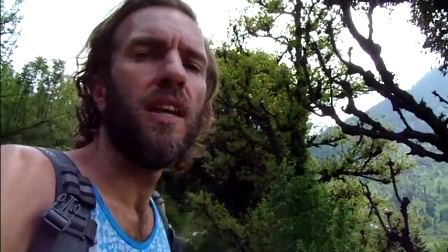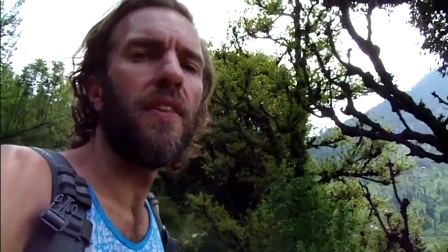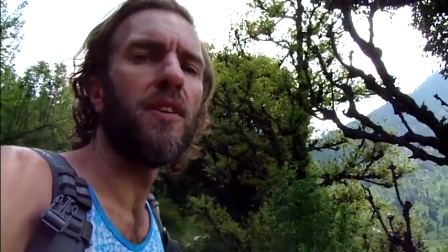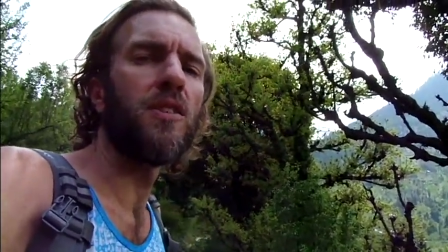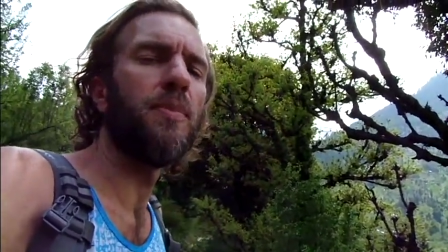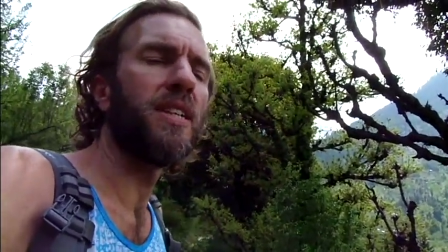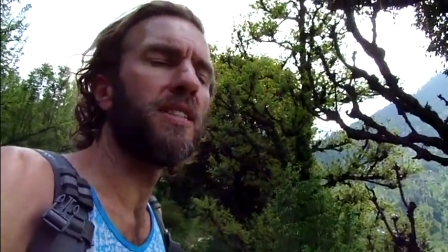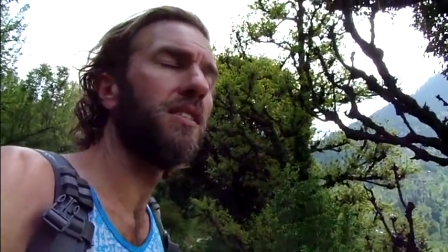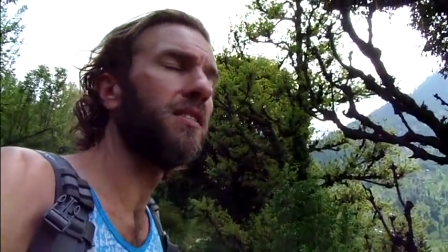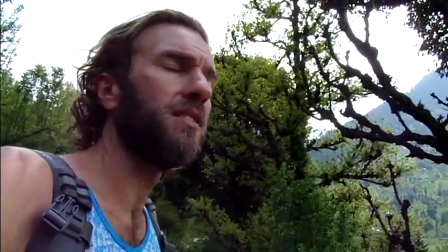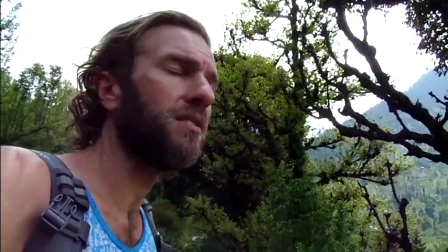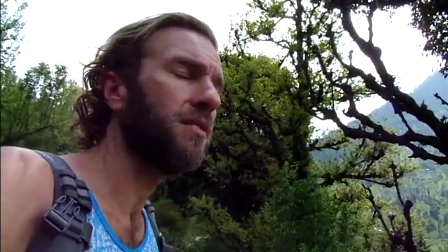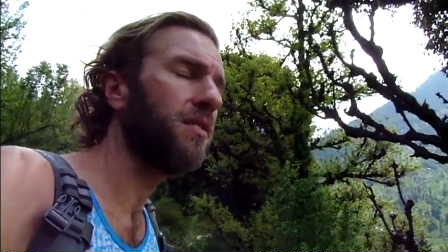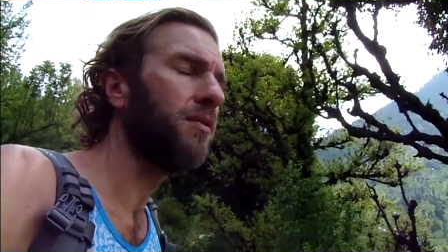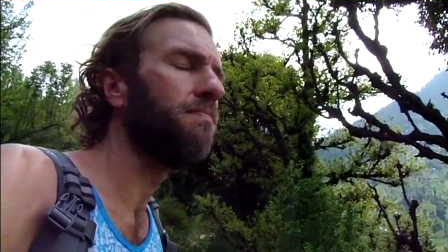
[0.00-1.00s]
in those
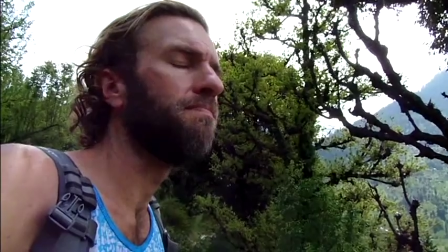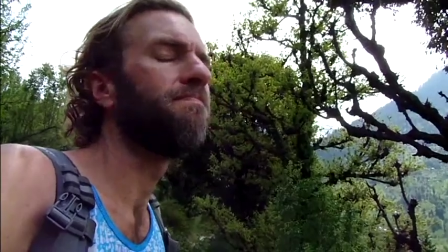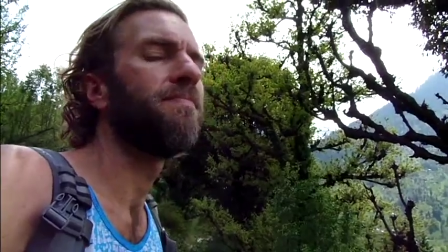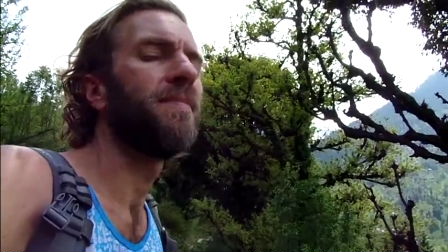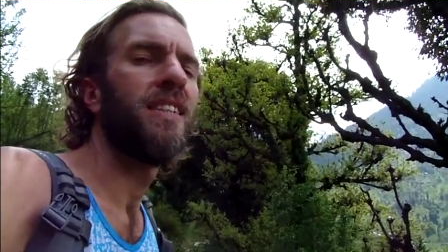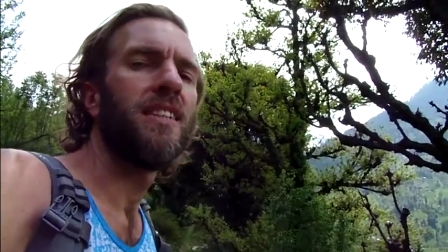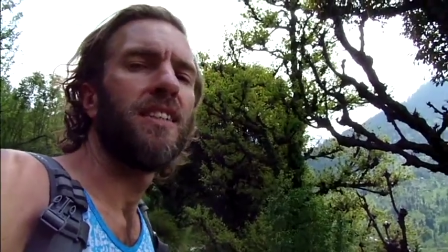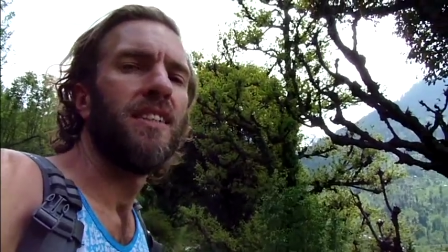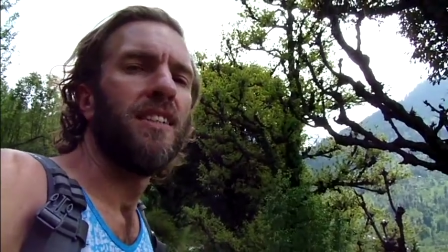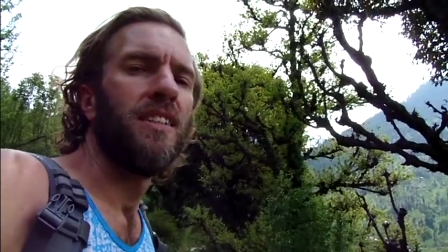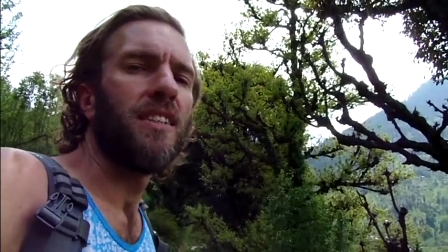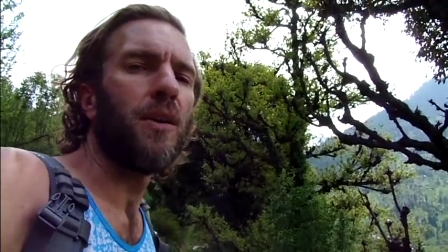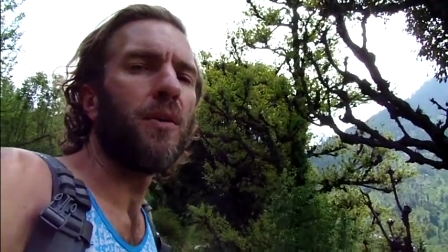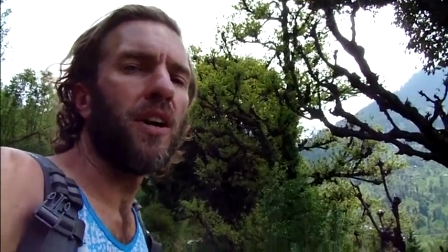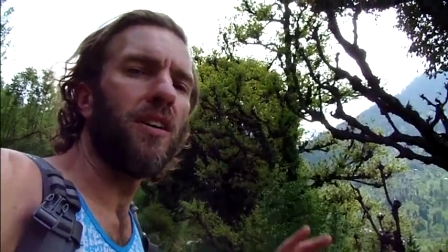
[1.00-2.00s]
messages. So
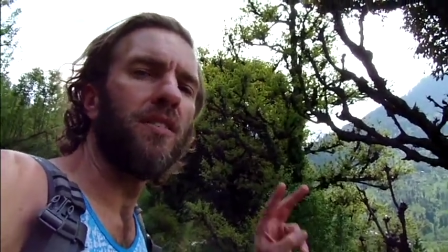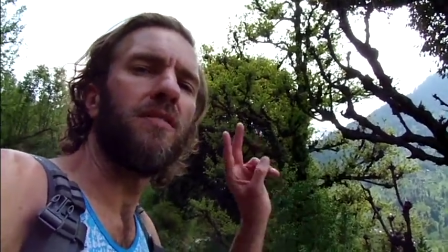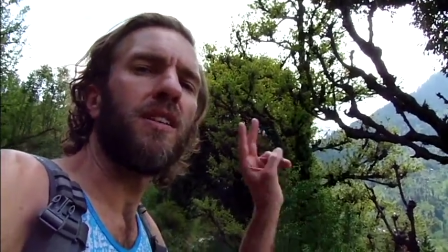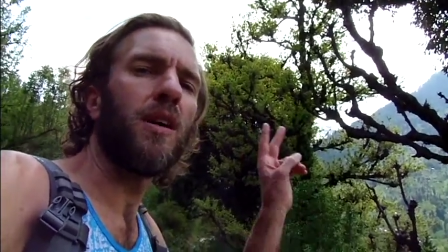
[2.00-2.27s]
there we go.